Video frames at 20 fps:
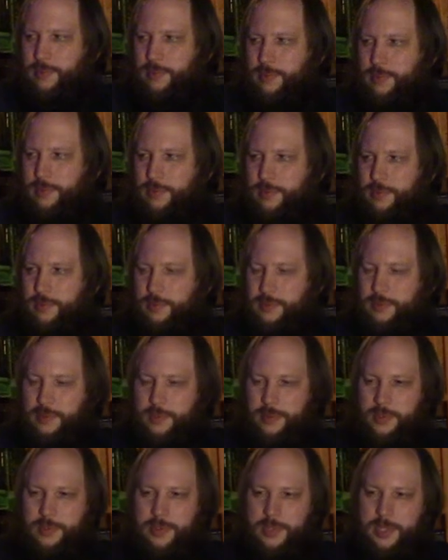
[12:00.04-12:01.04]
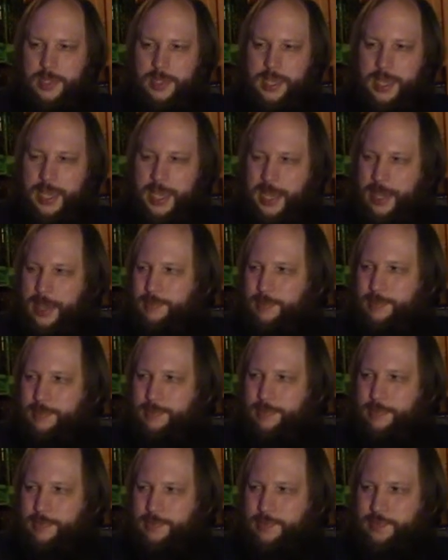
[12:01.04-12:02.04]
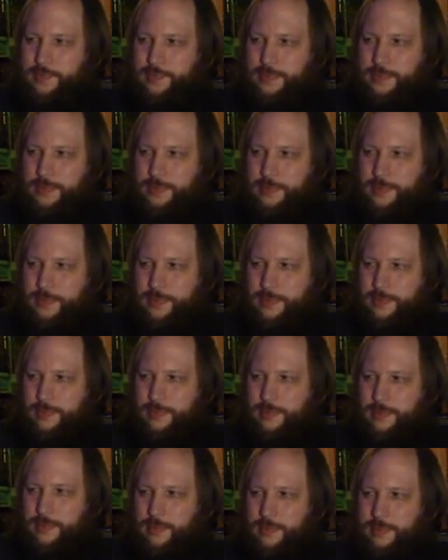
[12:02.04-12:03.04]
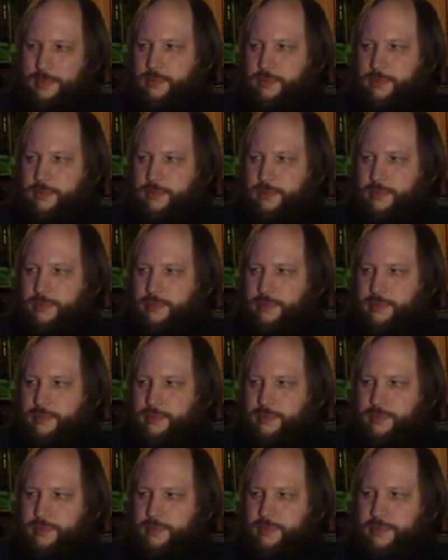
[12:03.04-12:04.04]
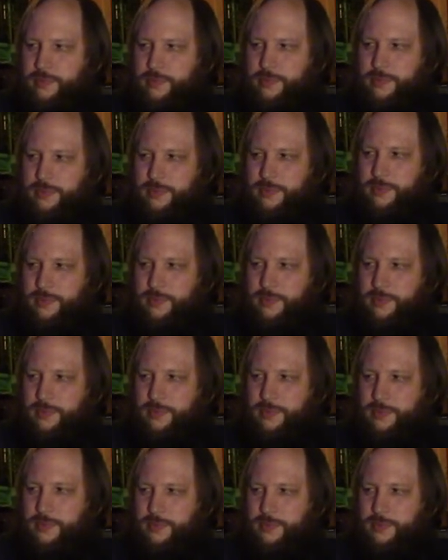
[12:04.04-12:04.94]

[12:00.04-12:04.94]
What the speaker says: (silent)